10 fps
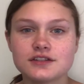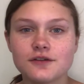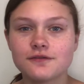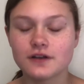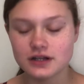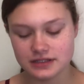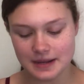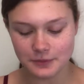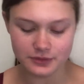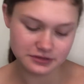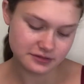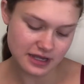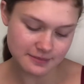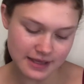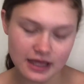first I'm going to
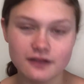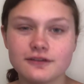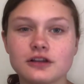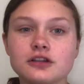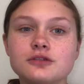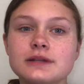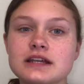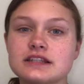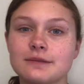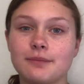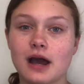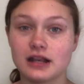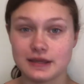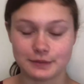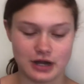take my e.l.f. Luminous
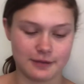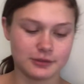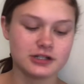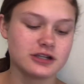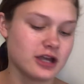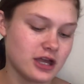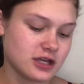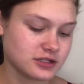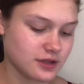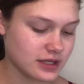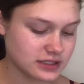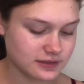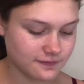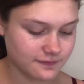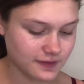Putty Primer. So this
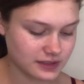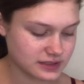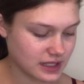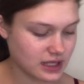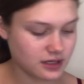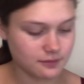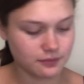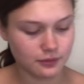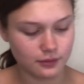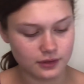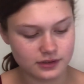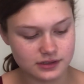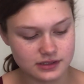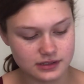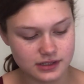fills in
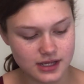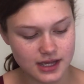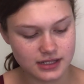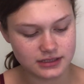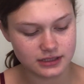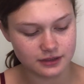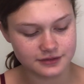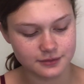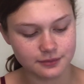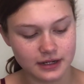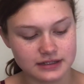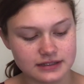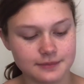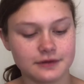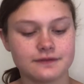pores and it also brightens
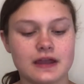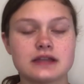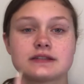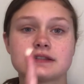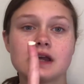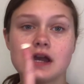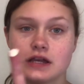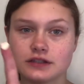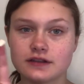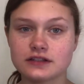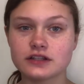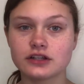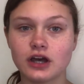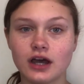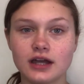up your face. So this is
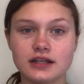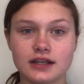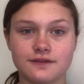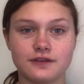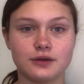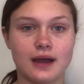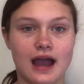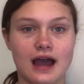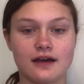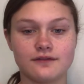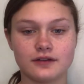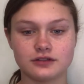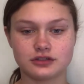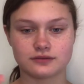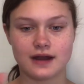good if you have
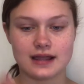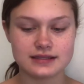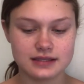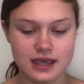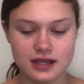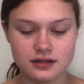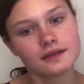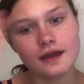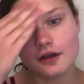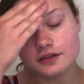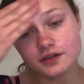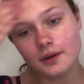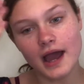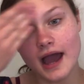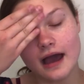dry skin. They also
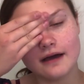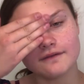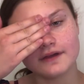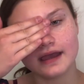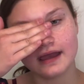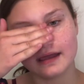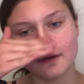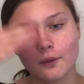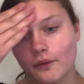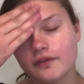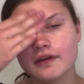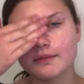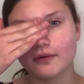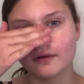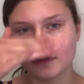have a only
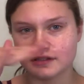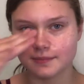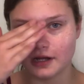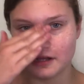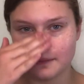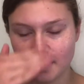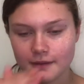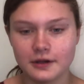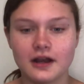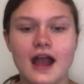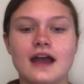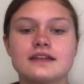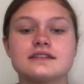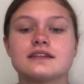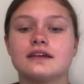poreless putty primer
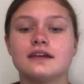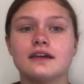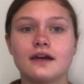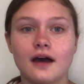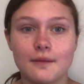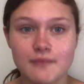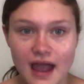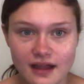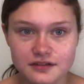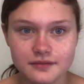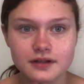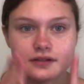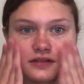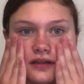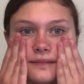and a matte one.
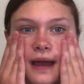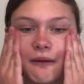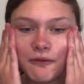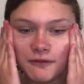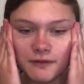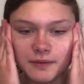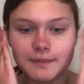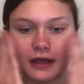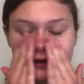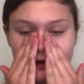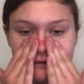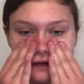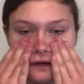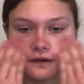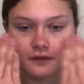So the matte one would be better if
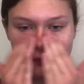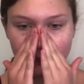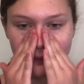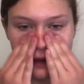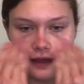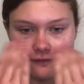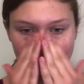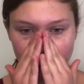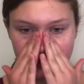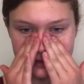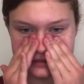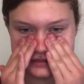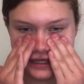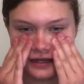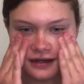you have oilier
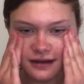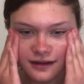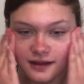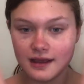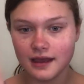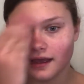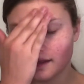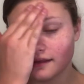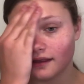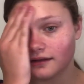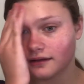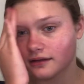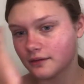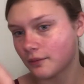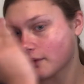skin, and then
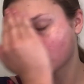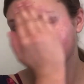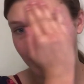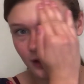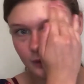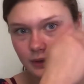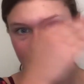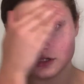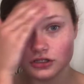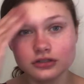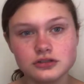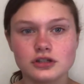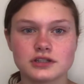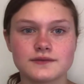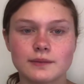the pore filling one is
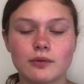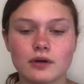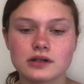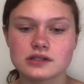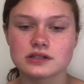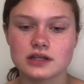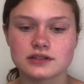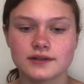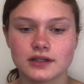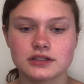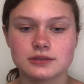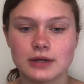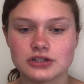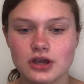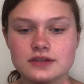just for pores. Doesn't really do
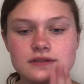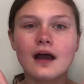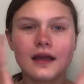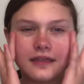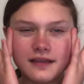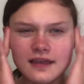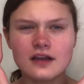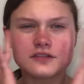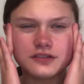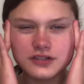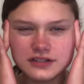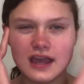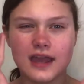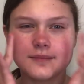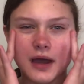much else. I think they also just
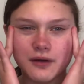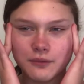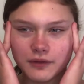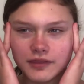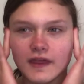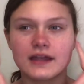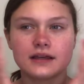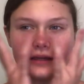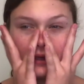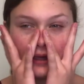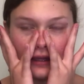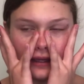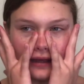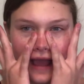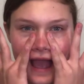came out with like
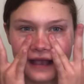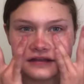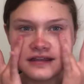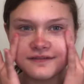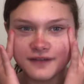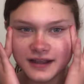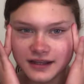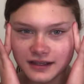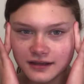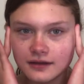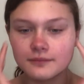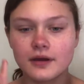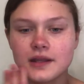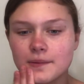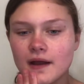an acne fighting
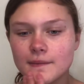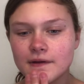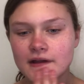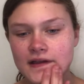putty primer.